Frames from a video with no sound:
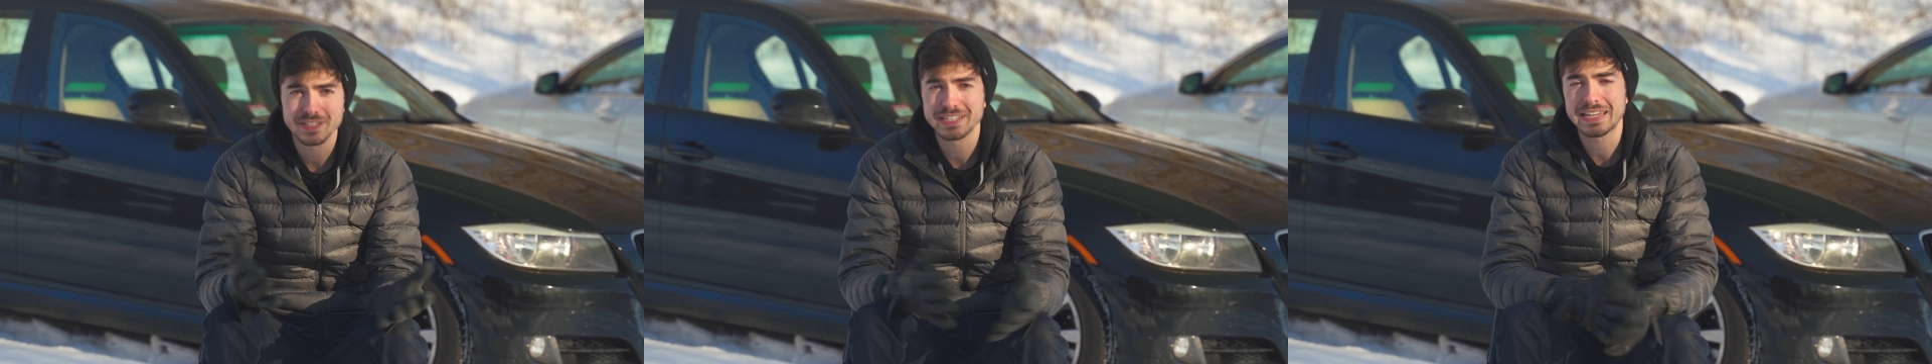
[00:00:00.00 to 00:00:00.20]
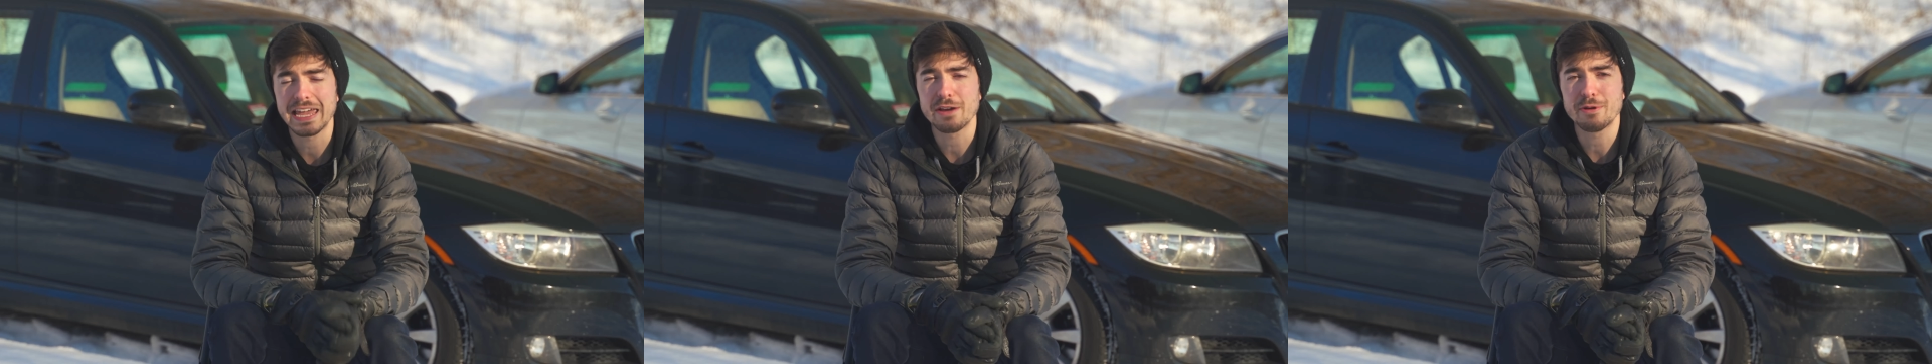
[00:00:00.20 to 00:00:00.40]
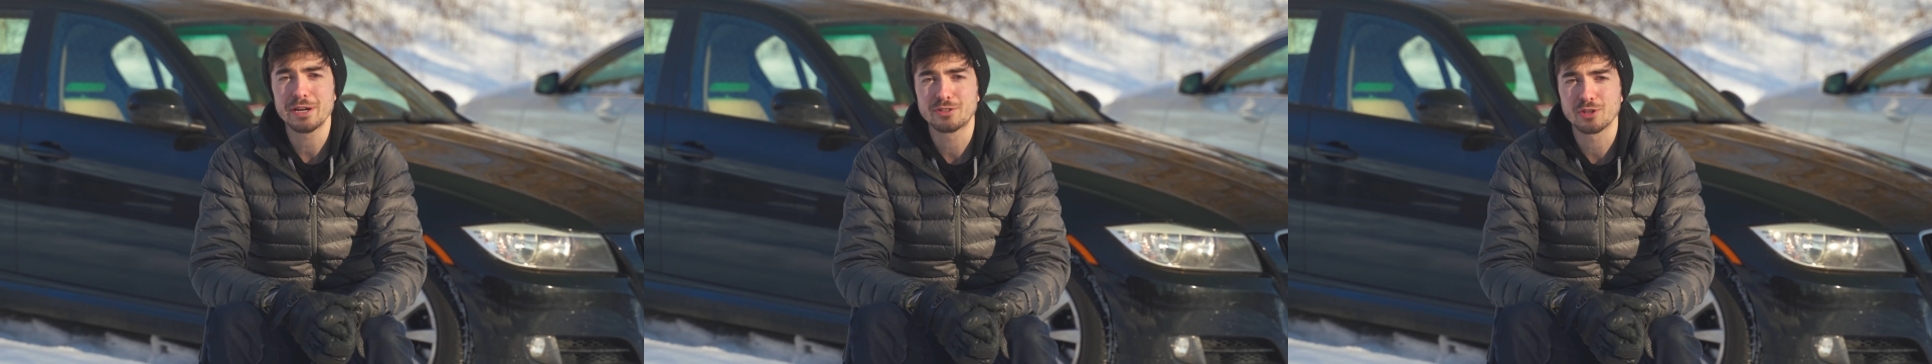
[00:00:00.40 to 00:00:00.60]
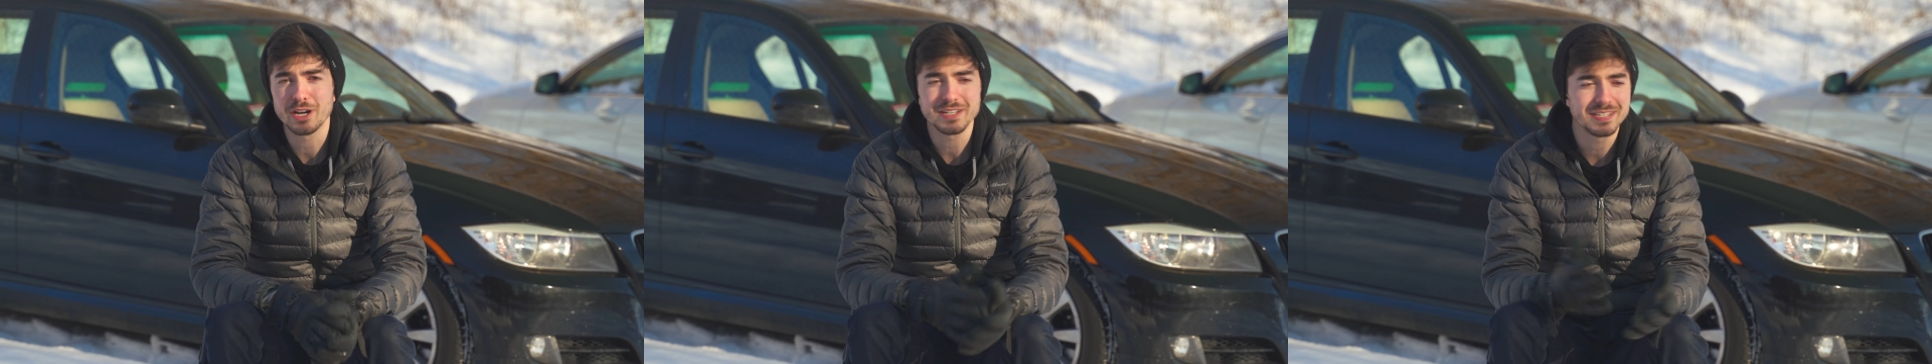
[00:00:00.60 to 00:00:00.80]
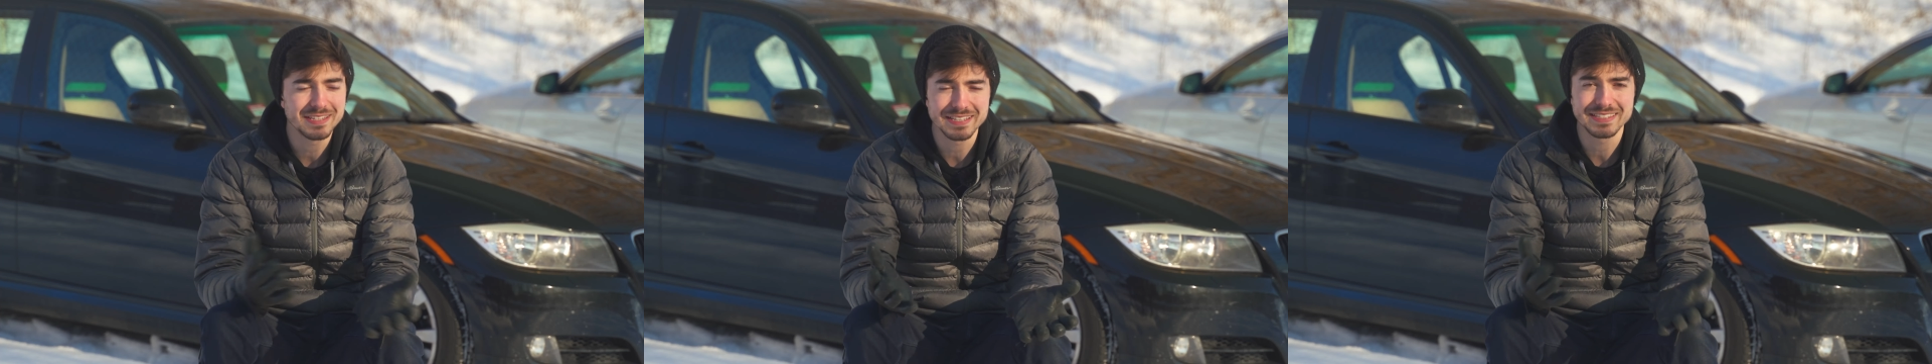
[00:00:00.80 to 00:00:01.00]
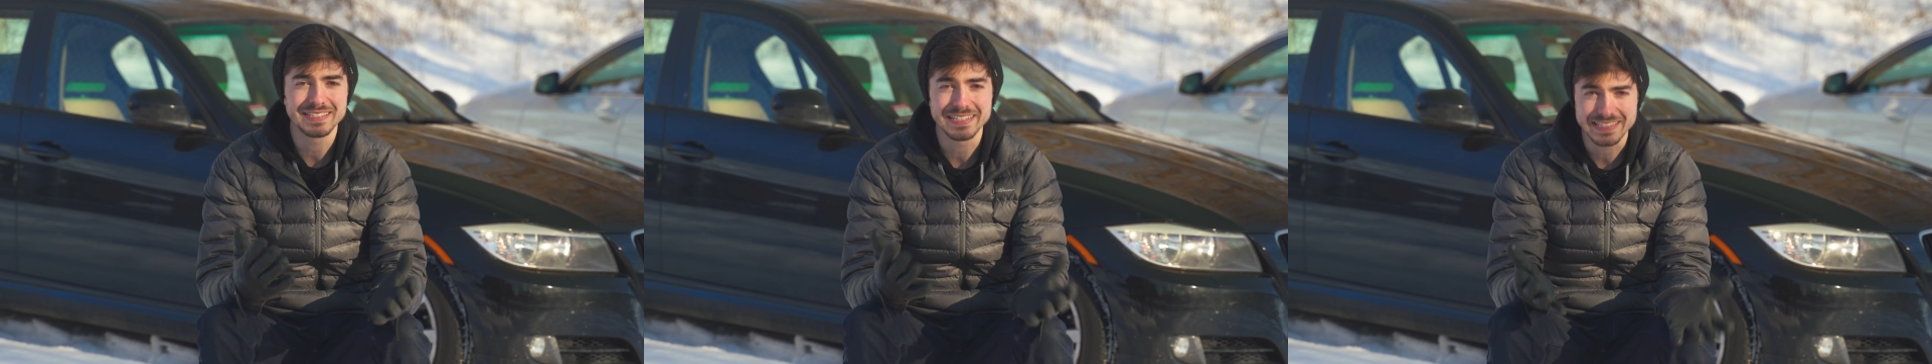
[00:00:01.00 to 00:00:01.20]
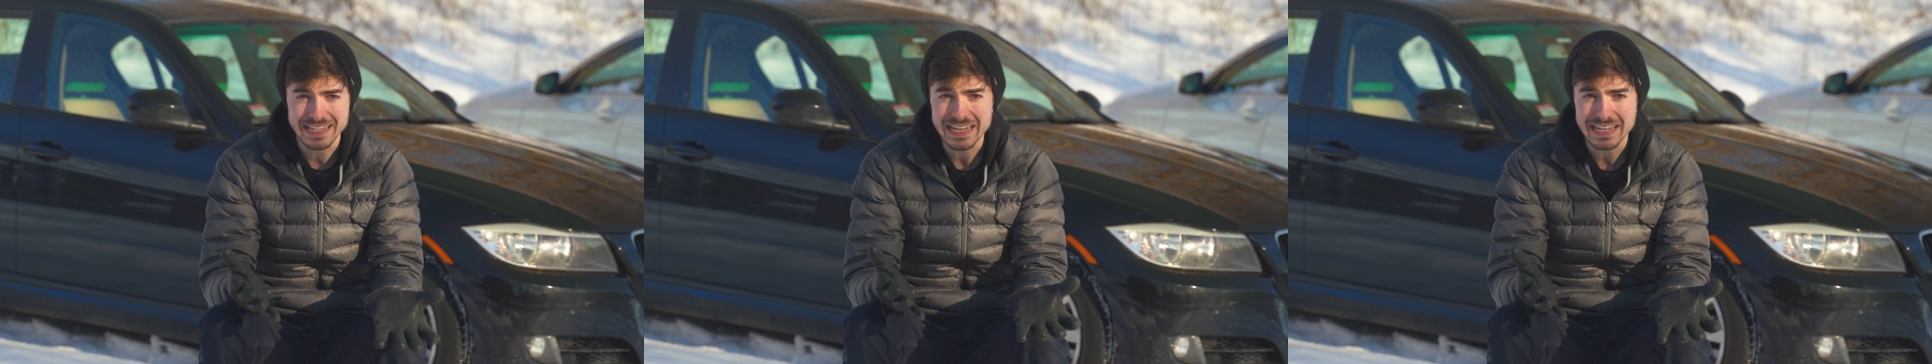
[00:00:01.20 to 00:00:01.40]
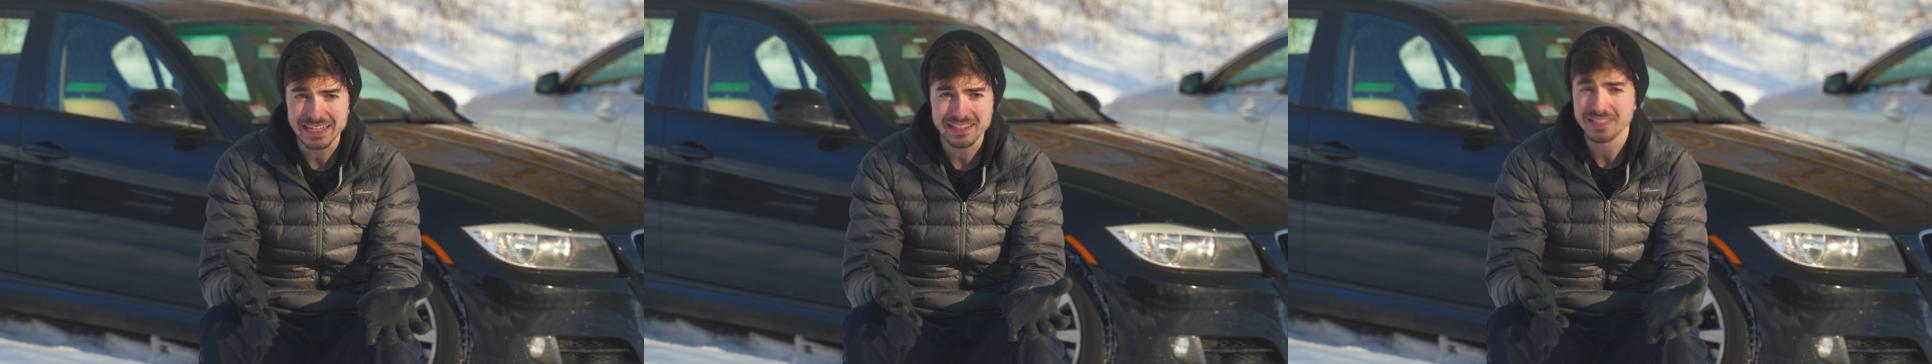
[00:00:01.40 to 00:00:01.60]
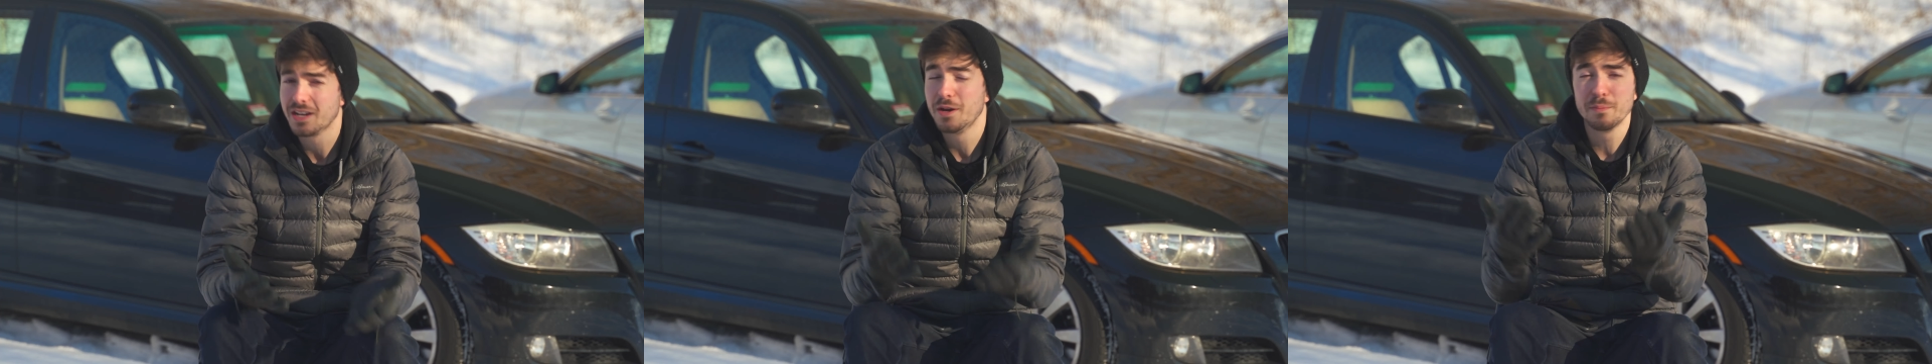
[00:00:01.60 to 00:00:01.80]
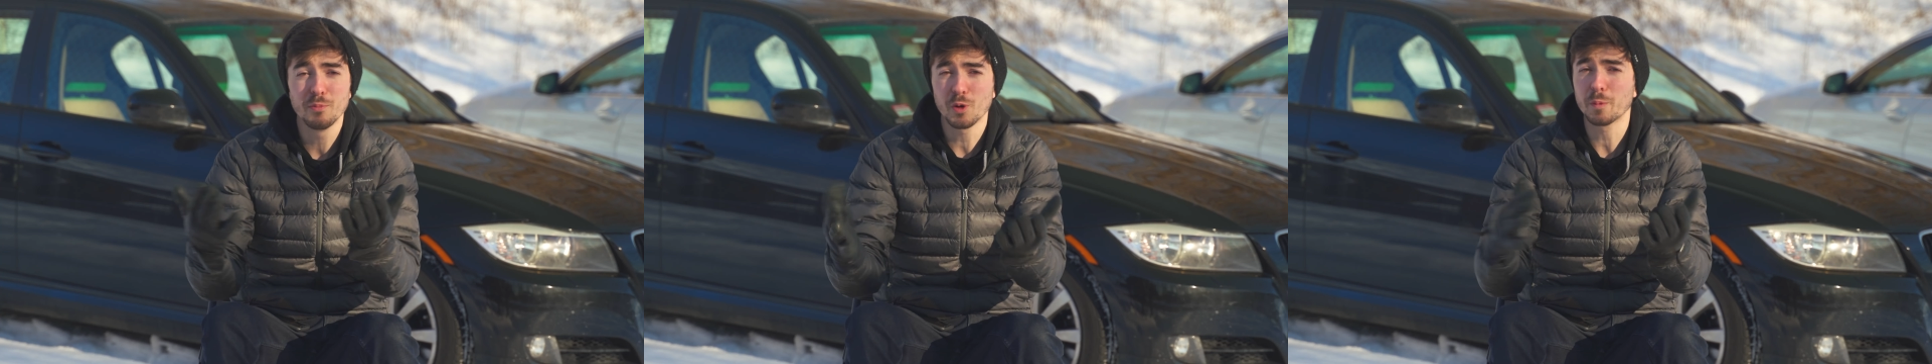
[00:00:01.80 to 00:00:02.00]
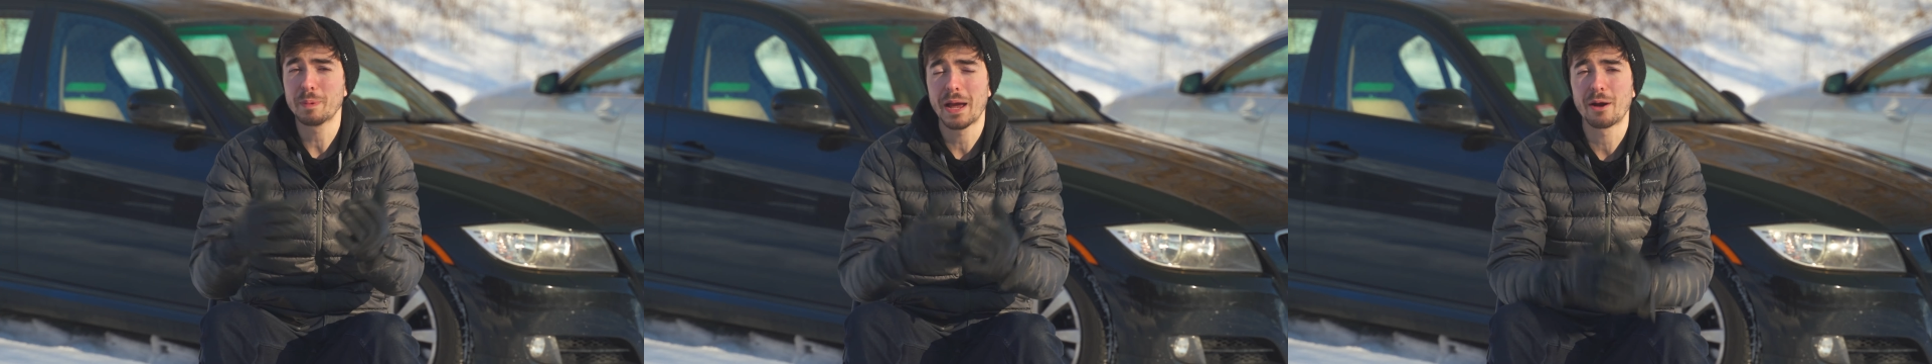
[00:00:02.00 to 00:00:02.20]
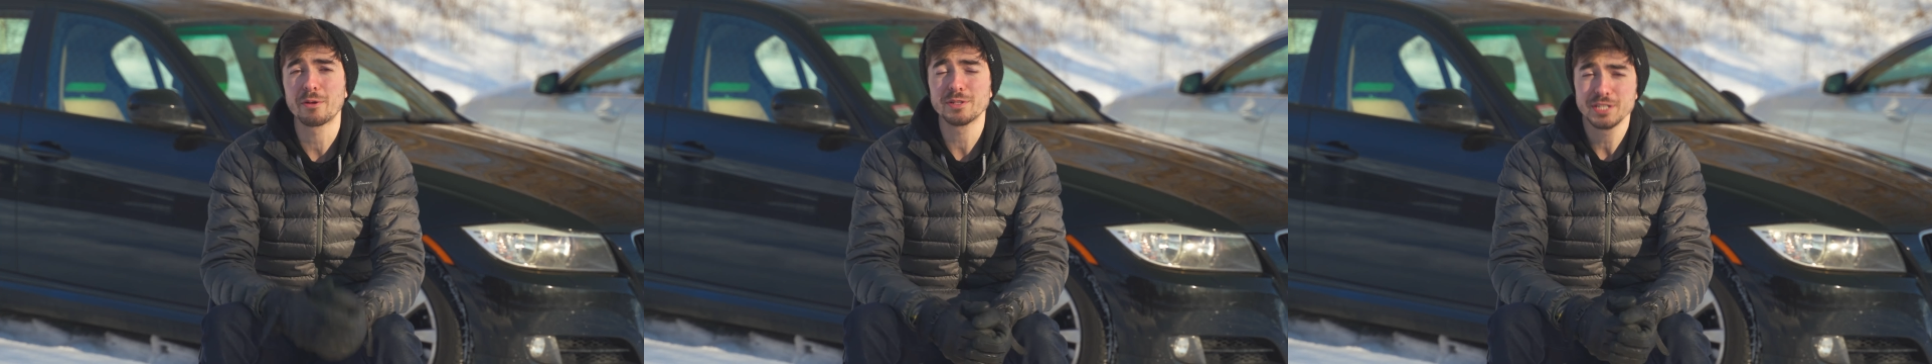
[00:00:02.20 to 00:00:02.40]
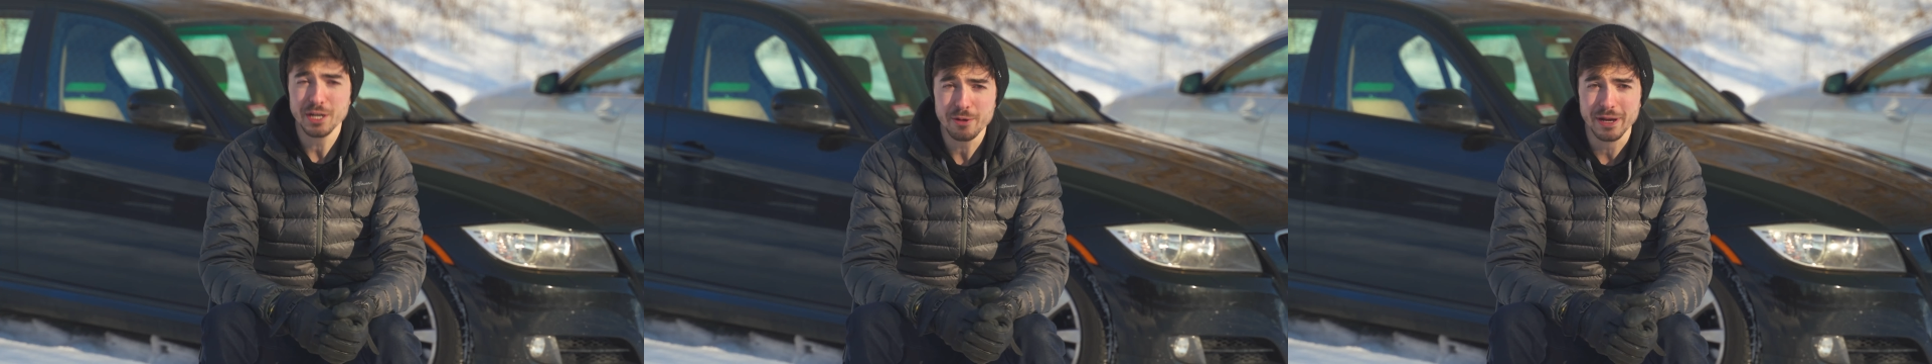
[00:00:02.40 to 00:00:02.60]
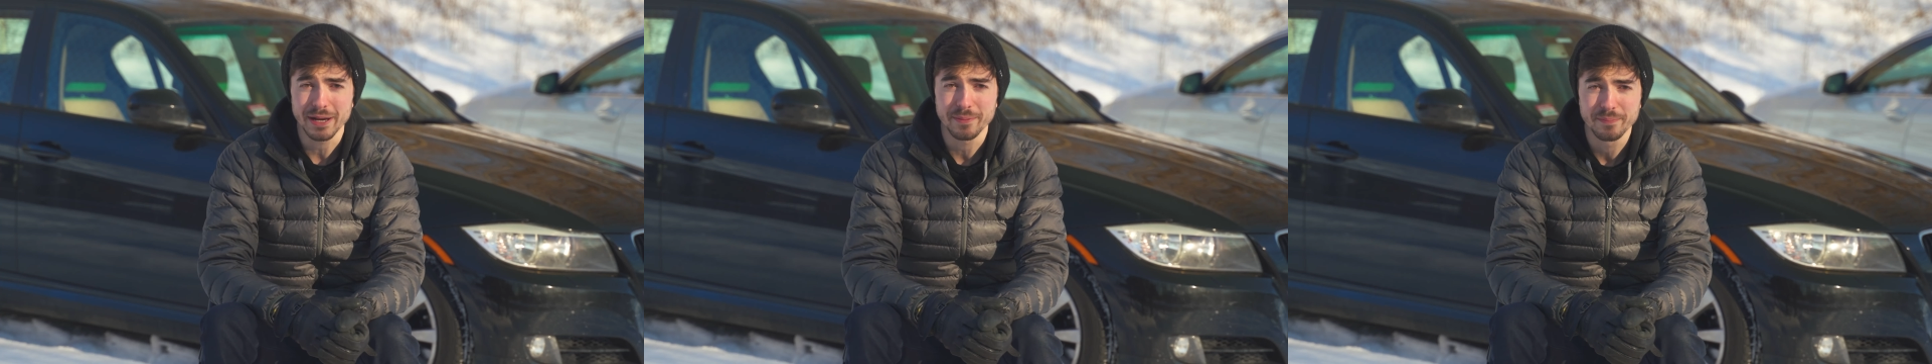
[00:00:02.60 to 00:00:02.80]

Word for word: as a gateway drug to this disease, more power to it.